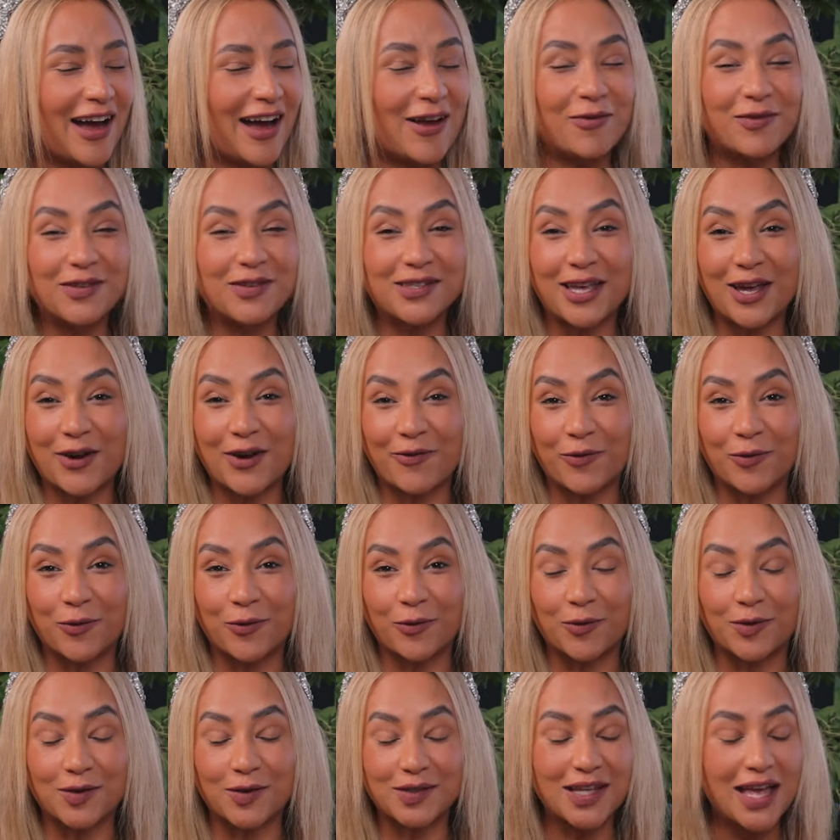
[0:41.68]
I always get
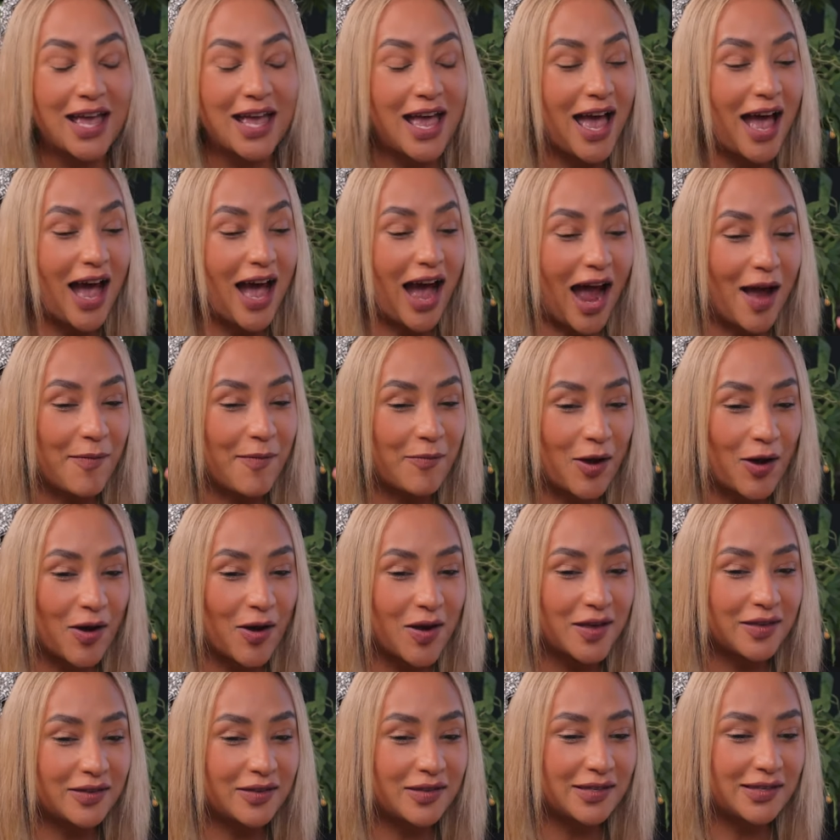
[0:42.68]
rules. I'm
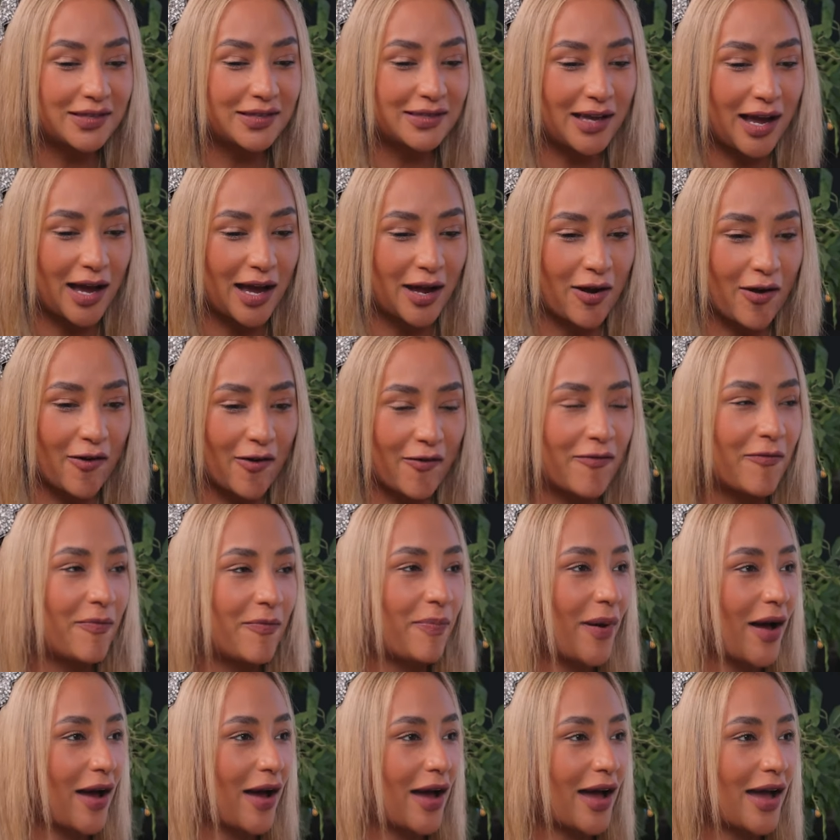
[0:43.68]
going to start off
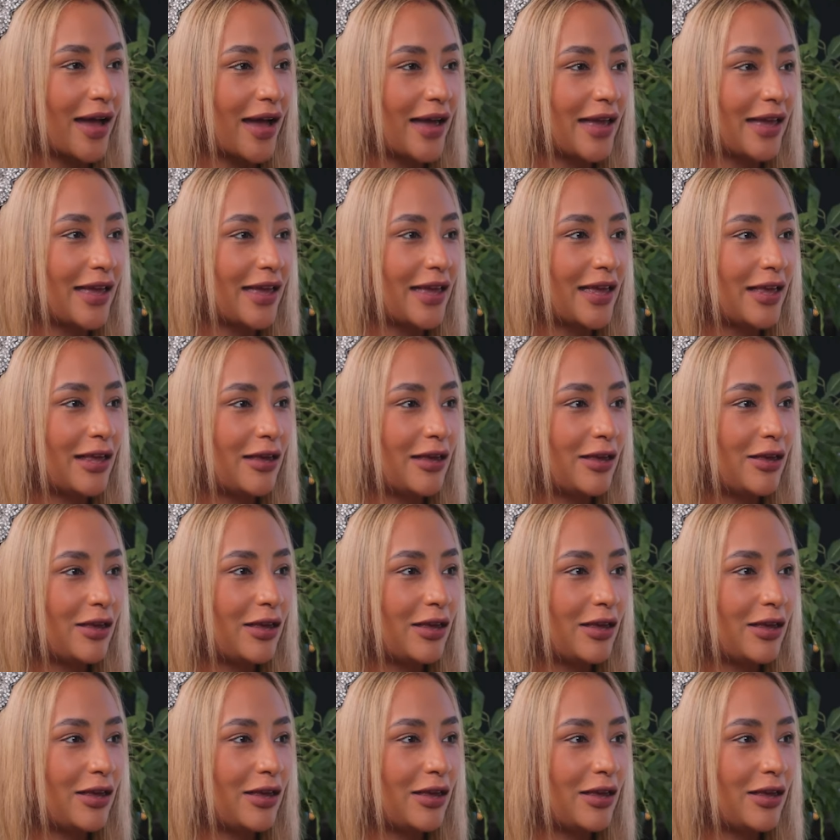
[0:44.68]
by